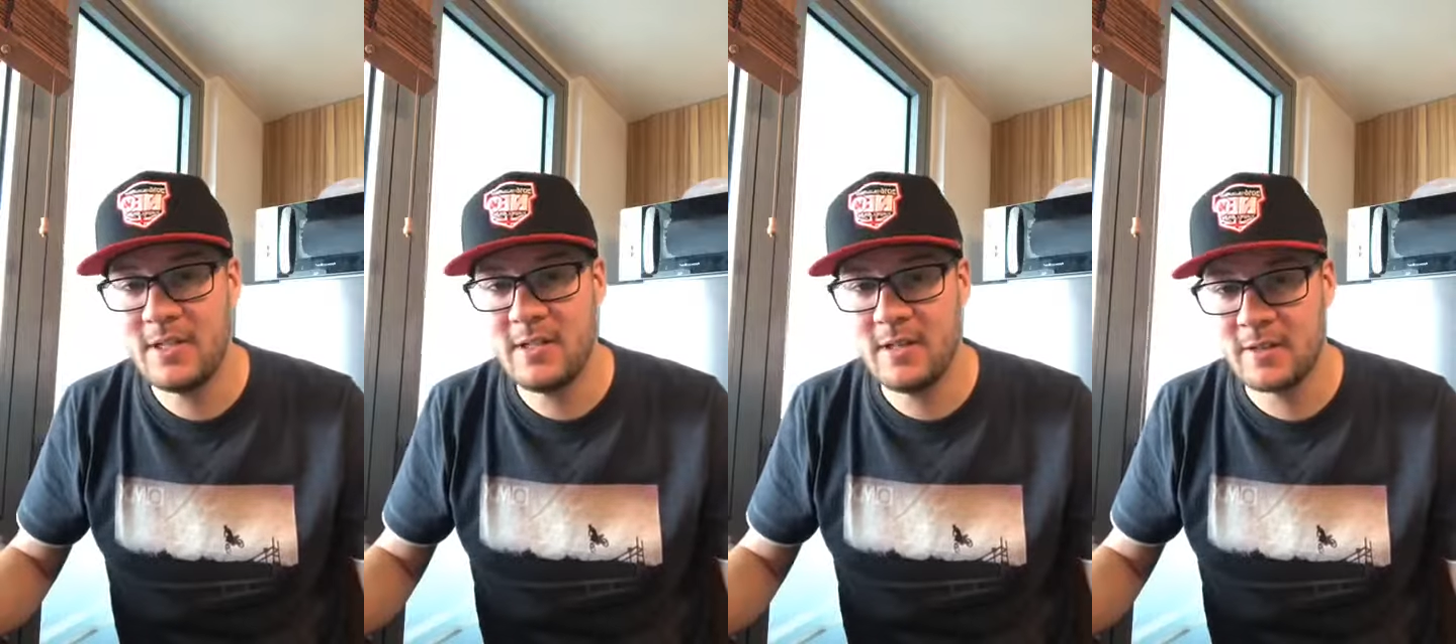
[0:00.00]

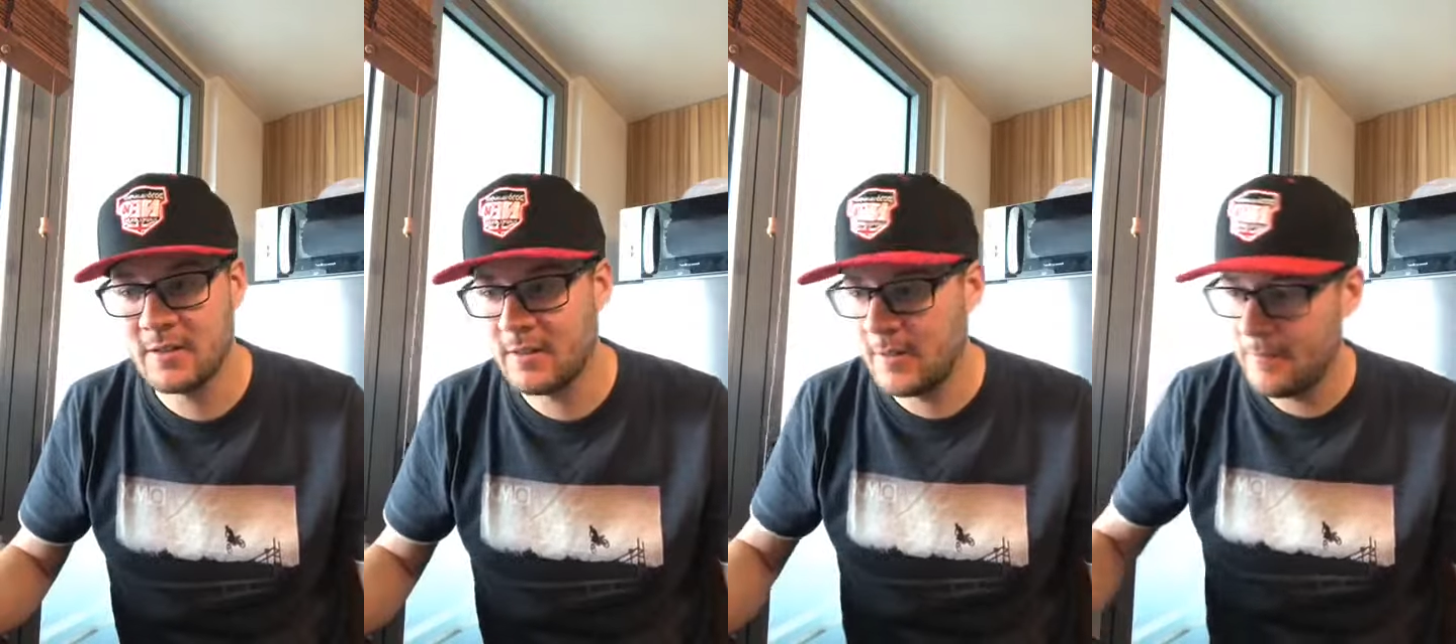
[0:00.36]

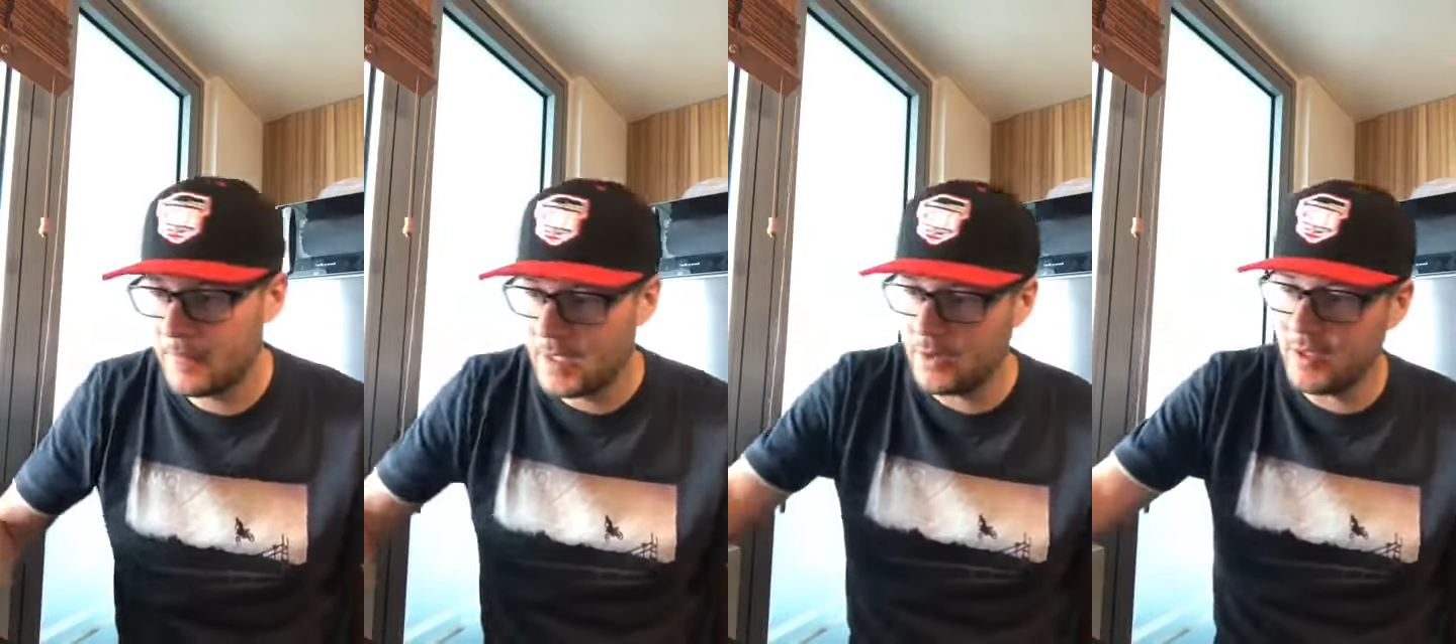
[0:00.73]
6.
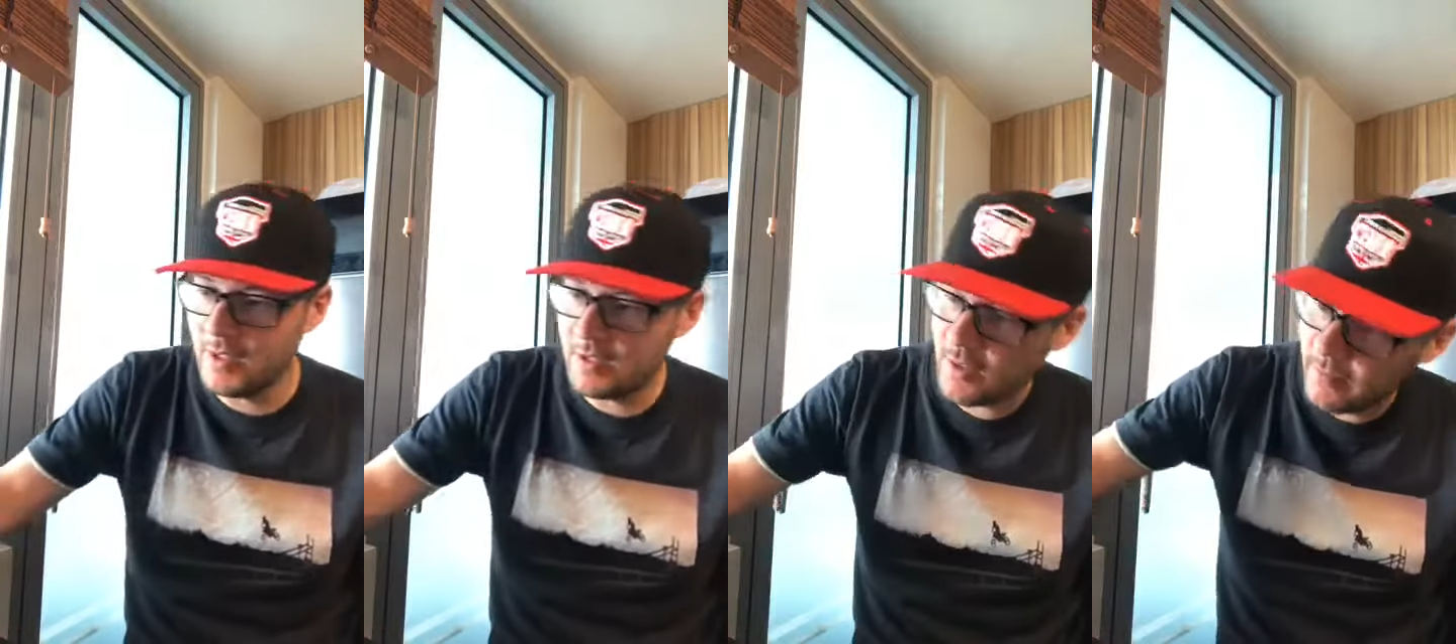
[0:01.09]
You
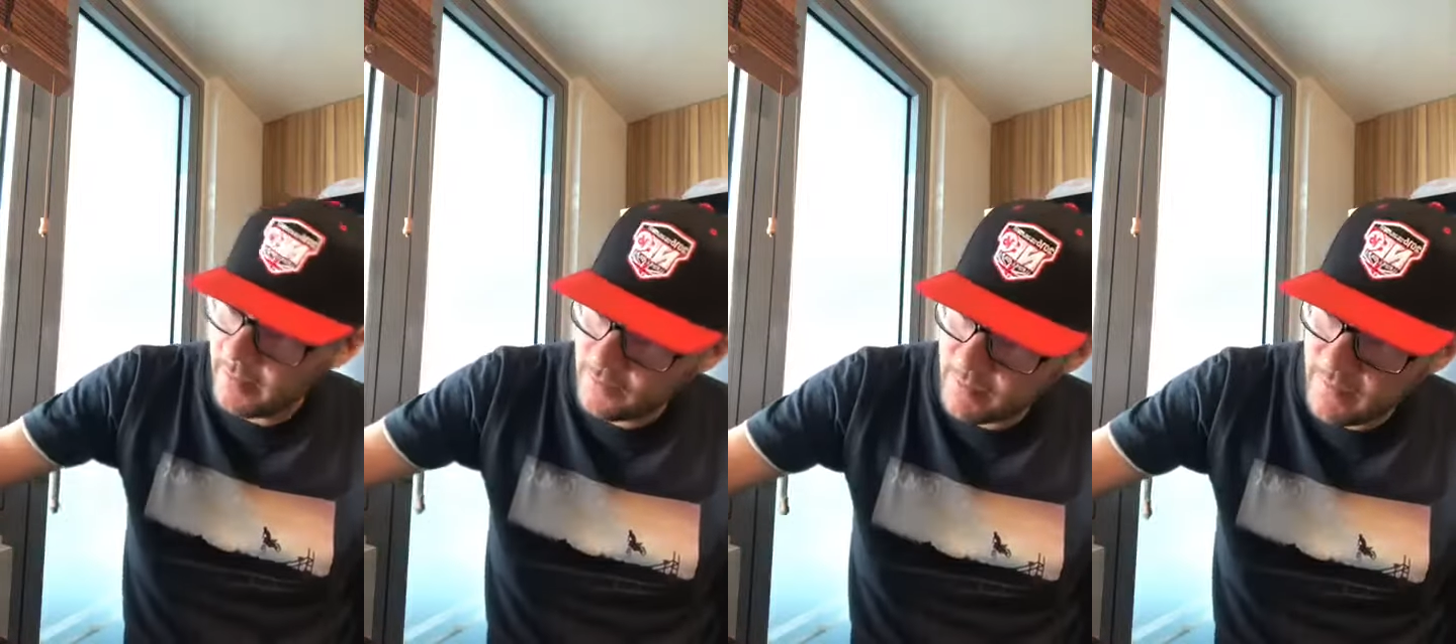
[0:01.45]
can
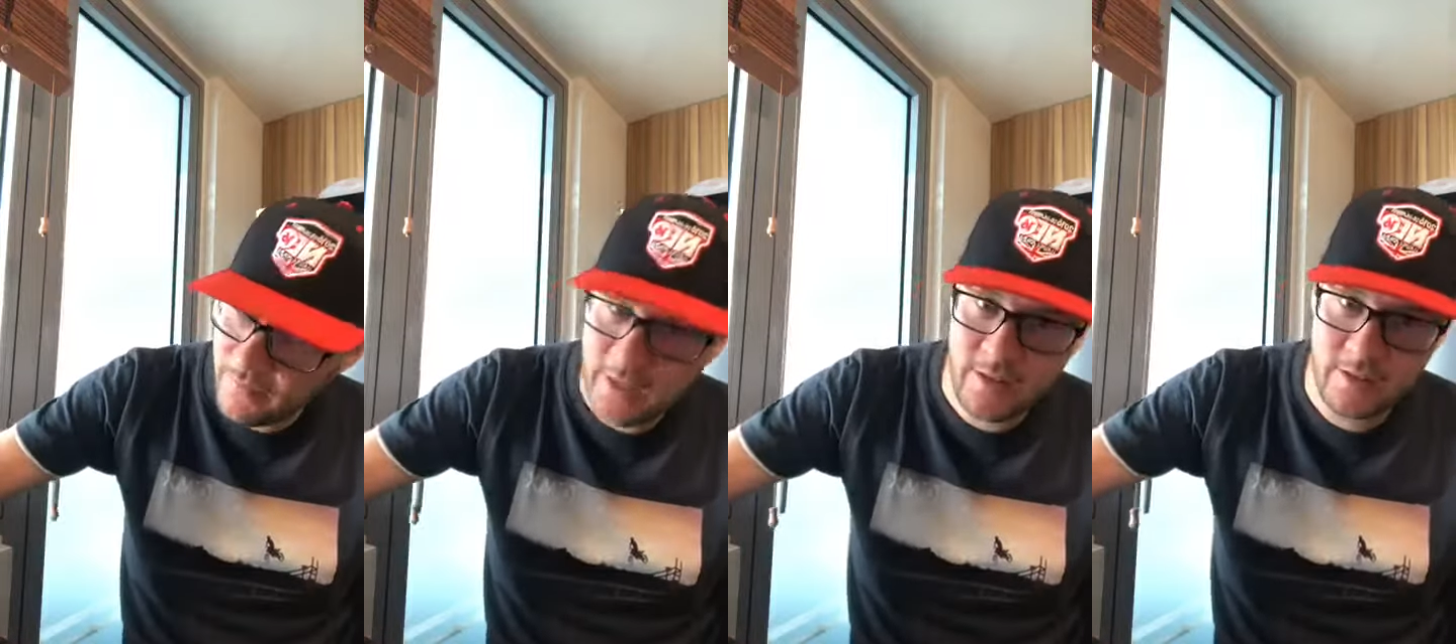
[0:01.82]
determine from the
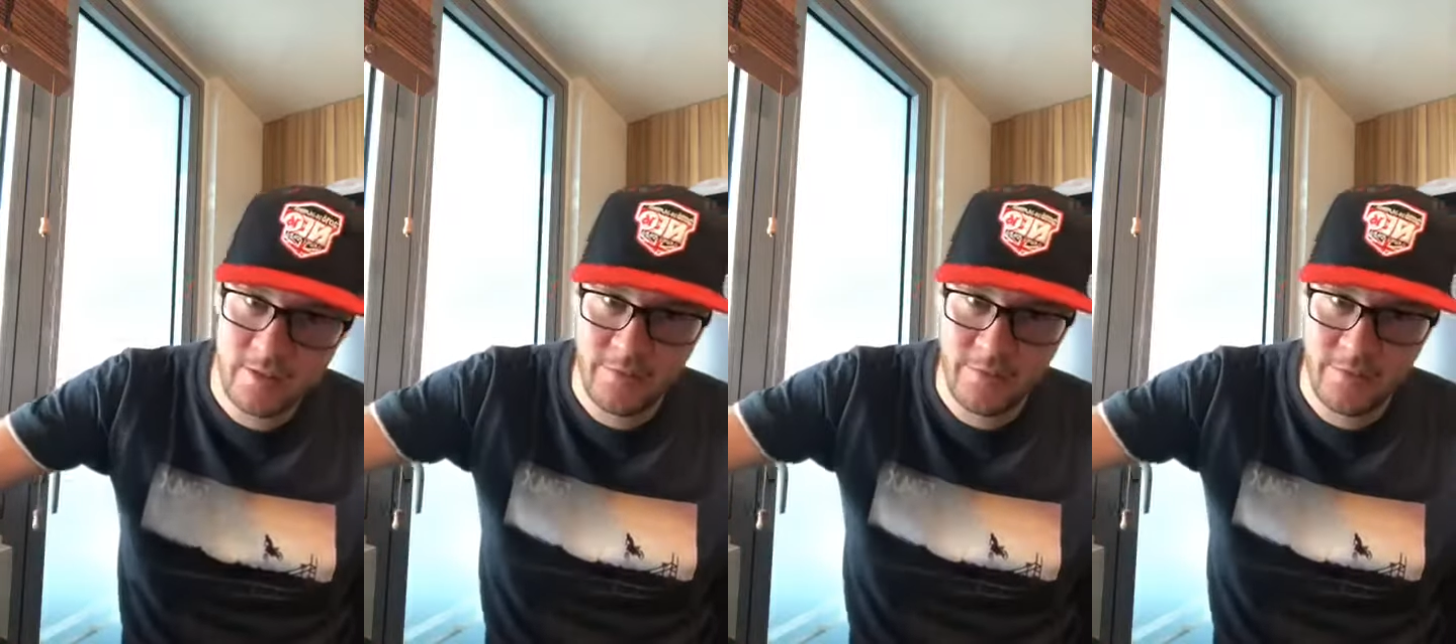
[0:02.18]
video.